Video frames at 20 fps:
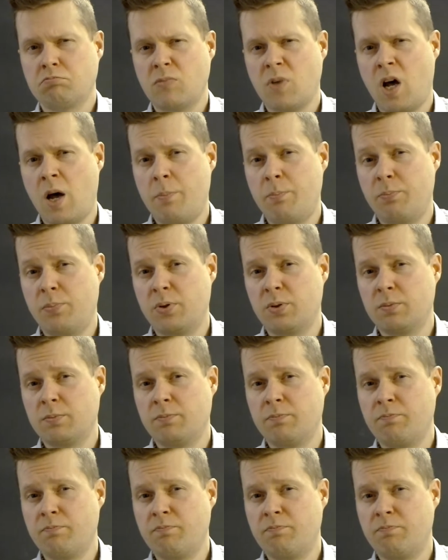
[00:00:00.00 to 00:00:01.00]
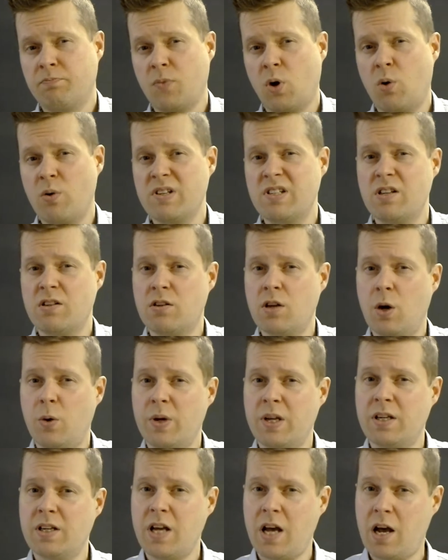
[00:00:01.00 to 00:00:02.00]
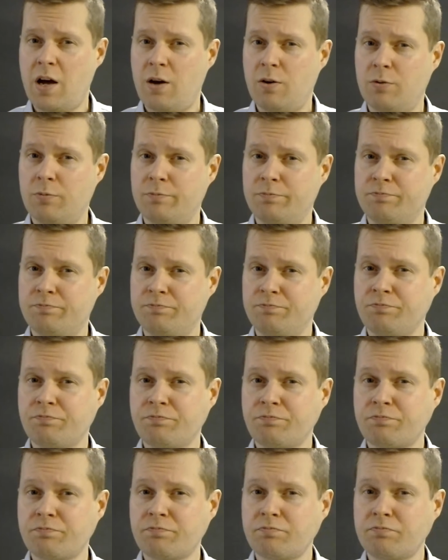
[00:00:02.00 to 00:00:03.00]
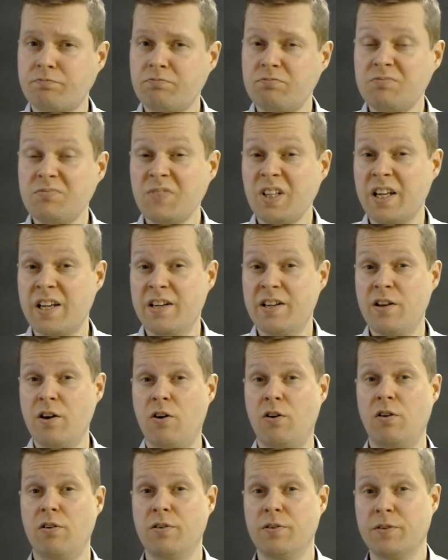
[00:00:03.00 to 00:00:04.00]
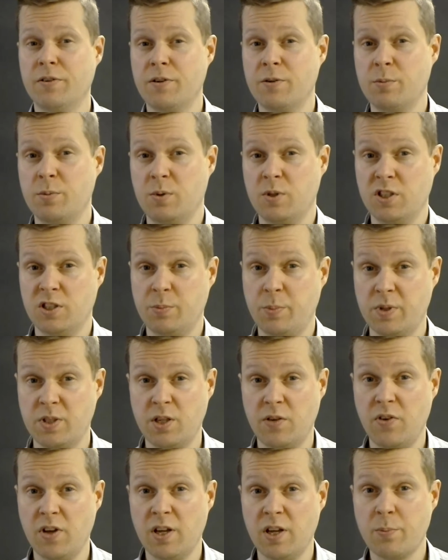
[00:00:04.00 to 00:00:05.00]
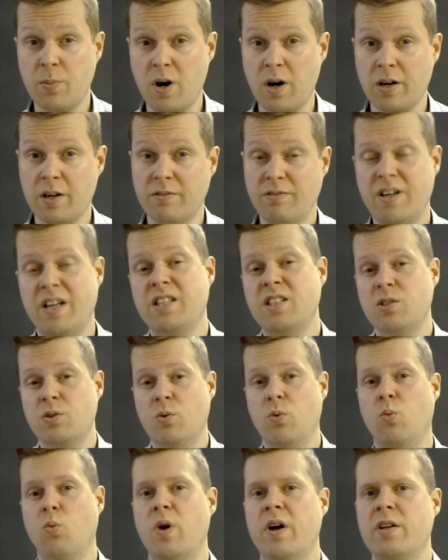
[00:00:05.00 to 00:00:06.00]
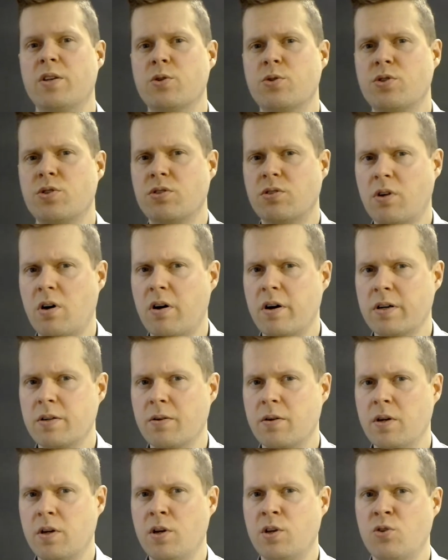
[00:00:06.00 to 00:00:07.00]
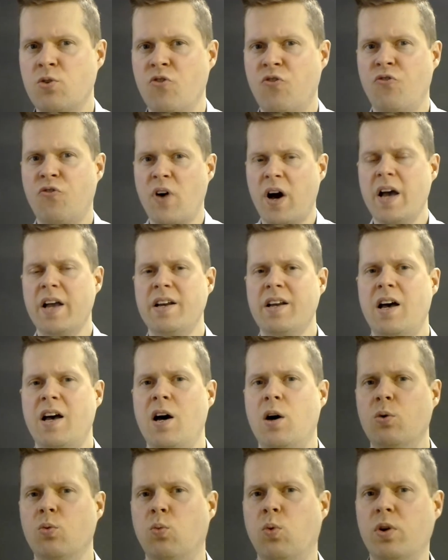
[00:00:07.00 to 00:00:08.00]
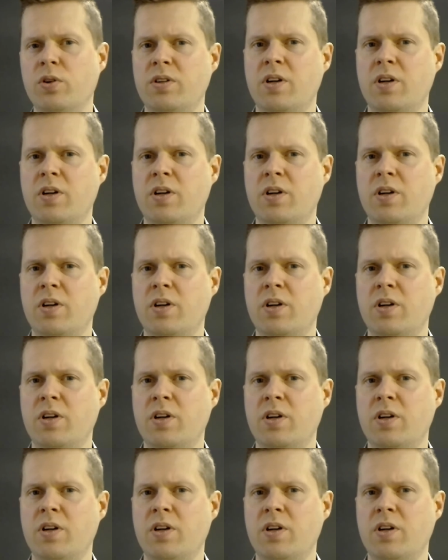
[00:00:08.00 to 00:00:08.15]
up or is it going down? In your specific market. That's where you start. You find out what